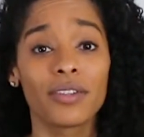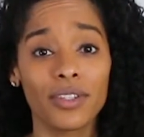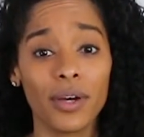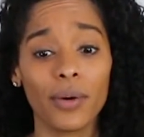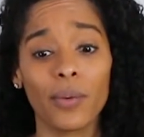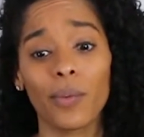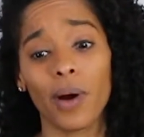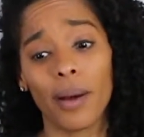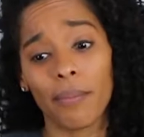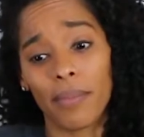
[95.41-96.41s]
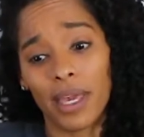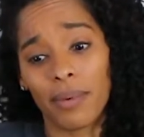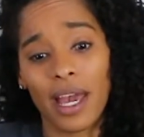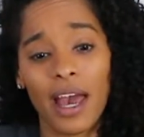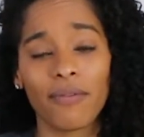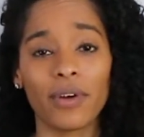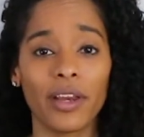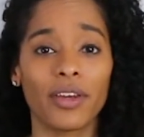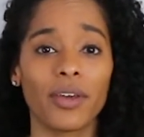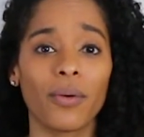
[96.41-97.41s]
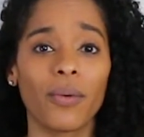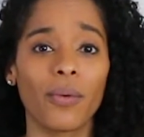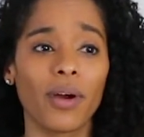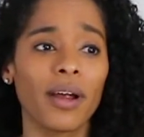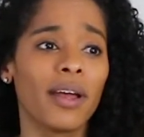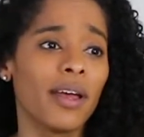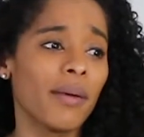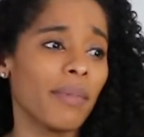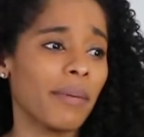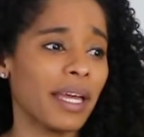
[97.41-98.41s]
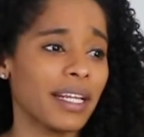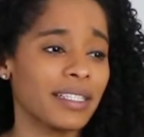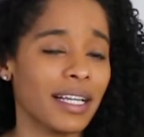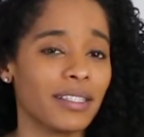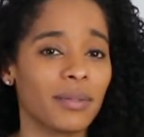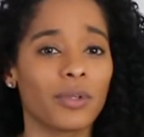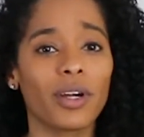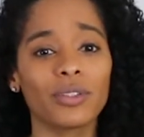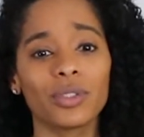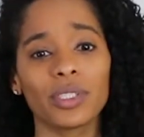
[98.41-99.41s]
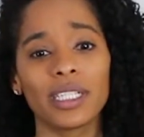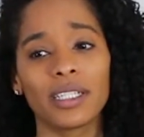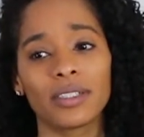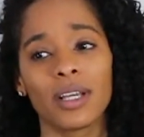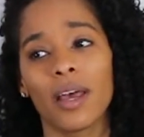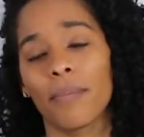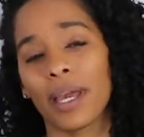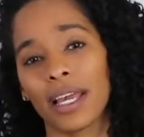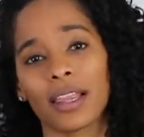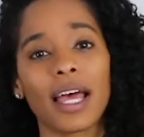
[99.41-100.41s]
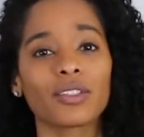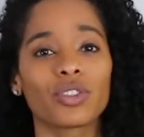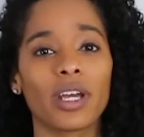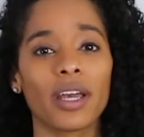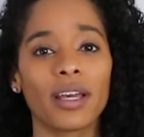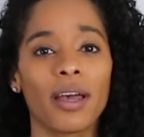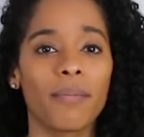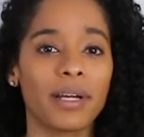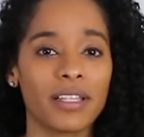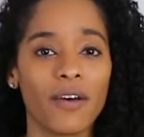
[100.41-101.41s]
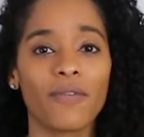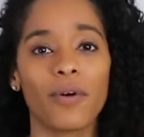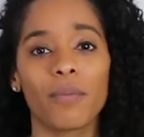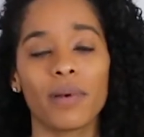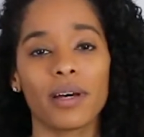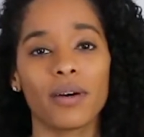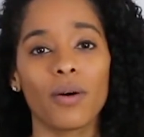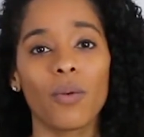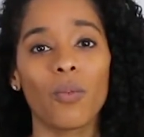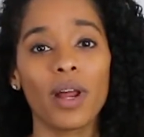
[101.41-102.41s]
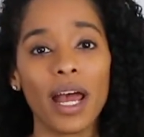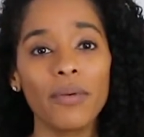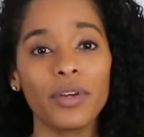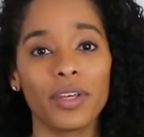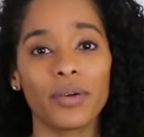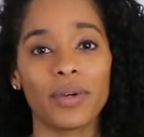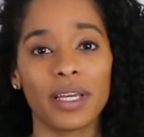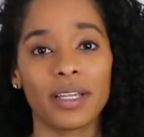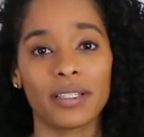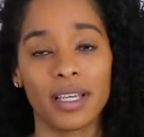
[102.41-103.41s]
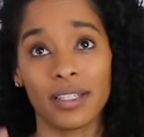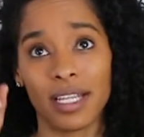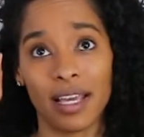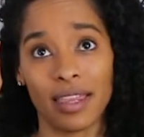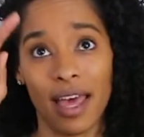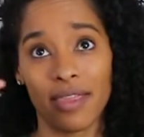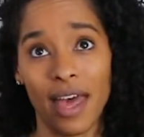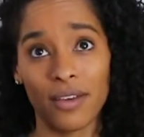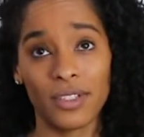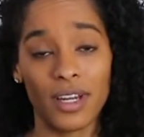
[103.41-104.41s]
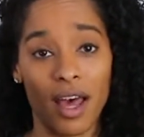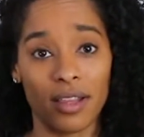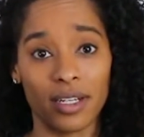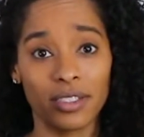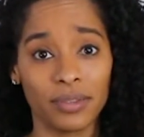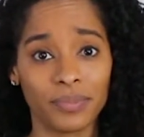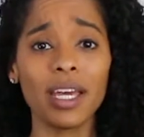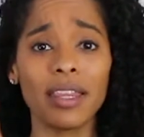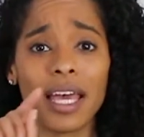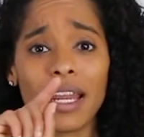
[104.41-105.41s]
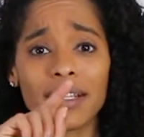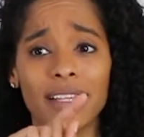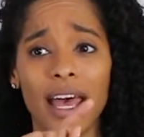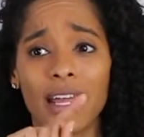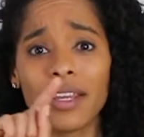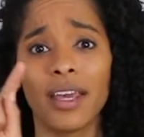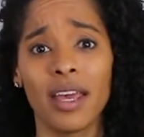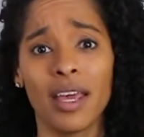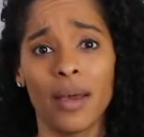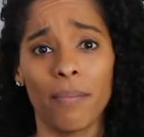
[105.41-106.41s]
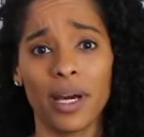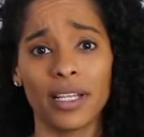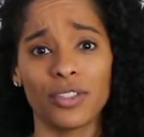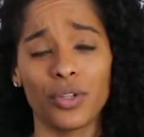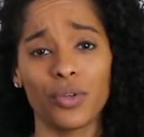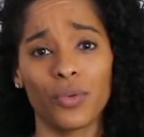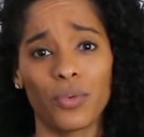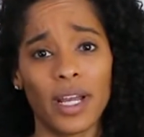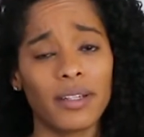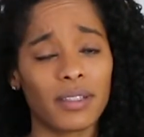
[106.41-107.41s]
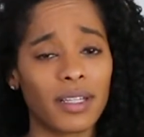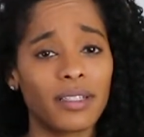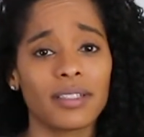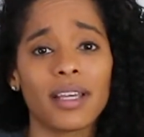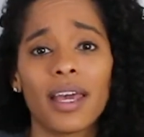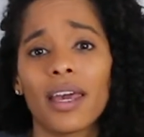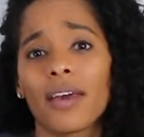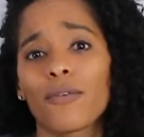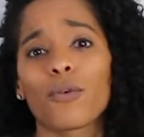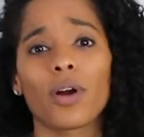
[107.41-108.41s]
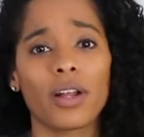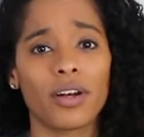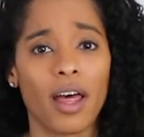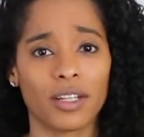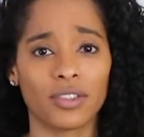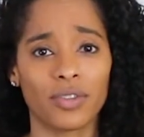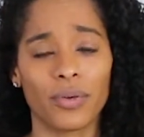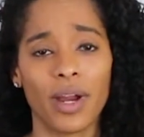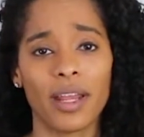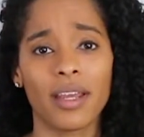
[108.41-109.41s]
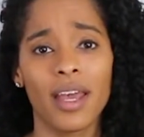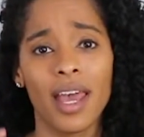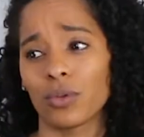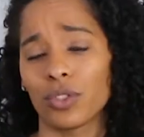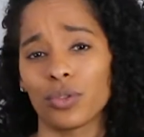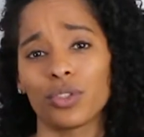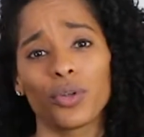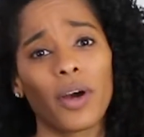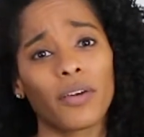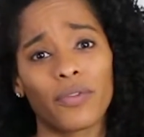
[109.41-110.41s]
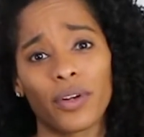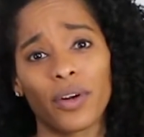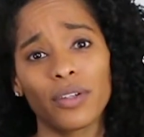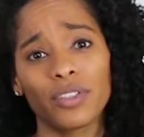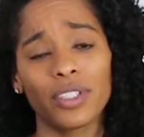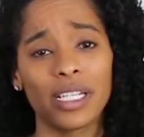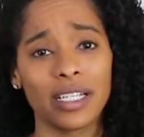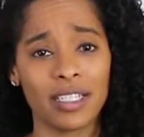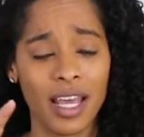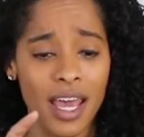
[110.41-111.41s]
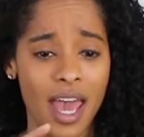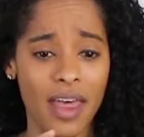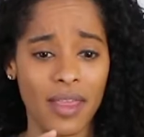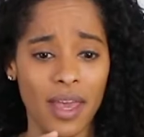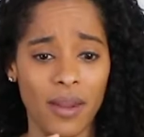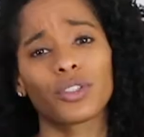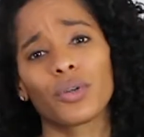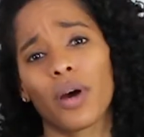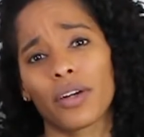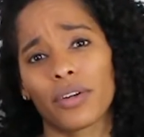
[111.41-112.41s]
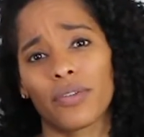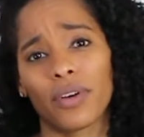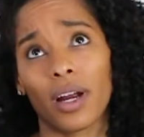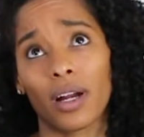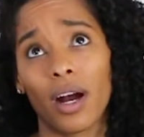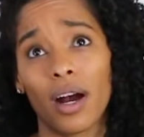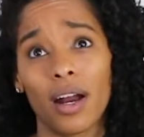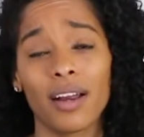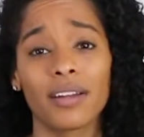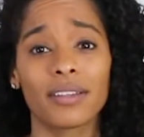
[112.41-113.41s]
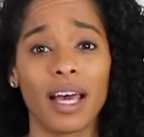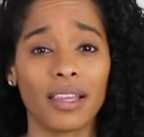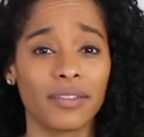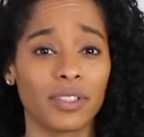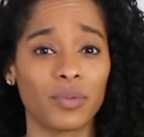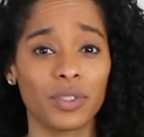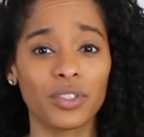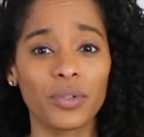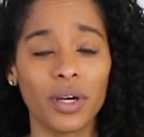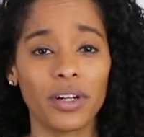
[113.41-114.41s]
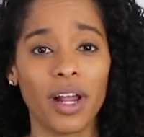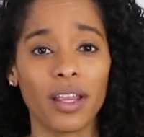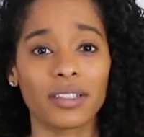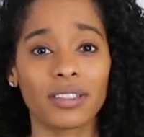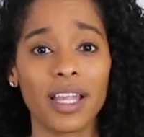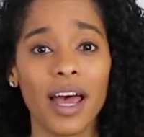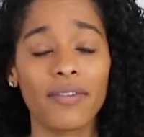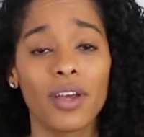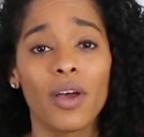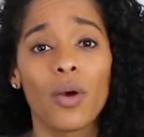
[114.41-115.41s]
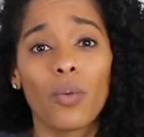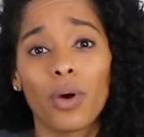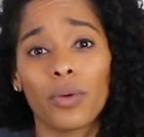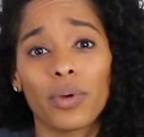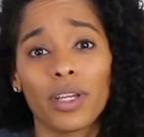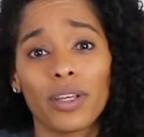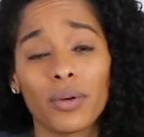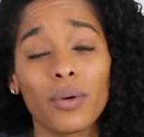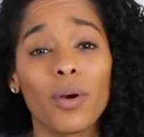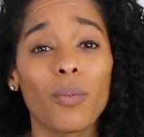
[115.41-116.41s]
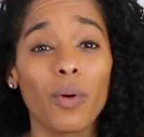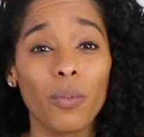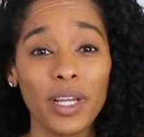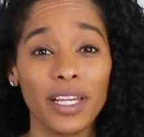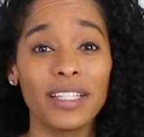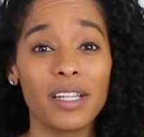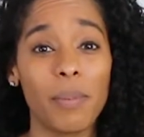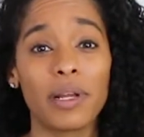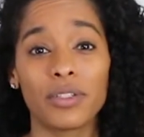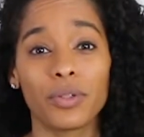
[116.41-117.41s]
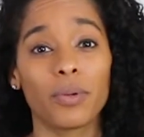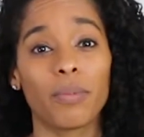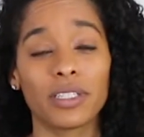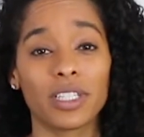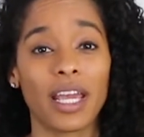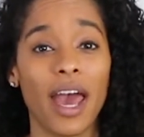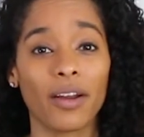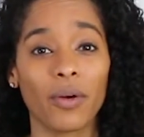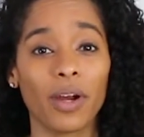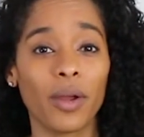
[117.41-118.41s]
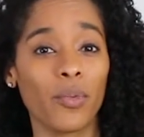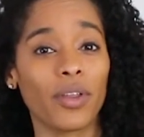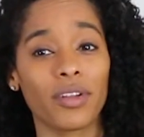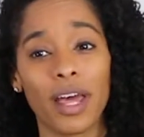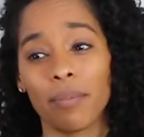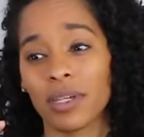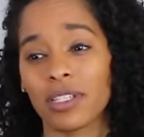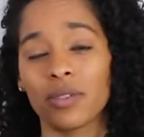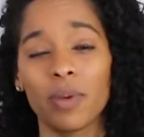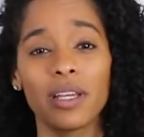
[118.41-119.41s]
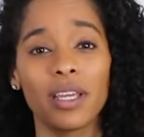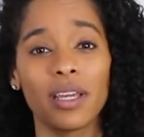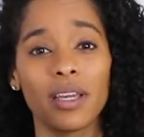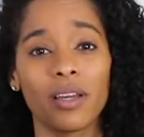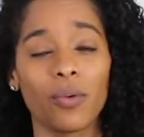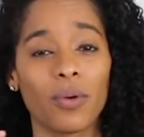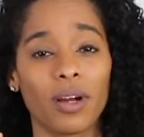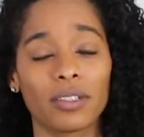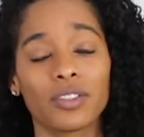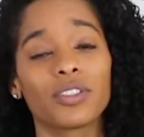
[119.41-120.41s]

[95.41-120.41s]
So maybe I have rent due, or maybe I need to get some groceries, pay electric, my cell phone bill. What I would do is take that $1,000 and then assign money to rent. Let's say $400 for rent. We'll do $200 for groceries and then $200 for our car. That leaves us with $200 left. What do? Well, we need to put it to a budget category, whether that be savings or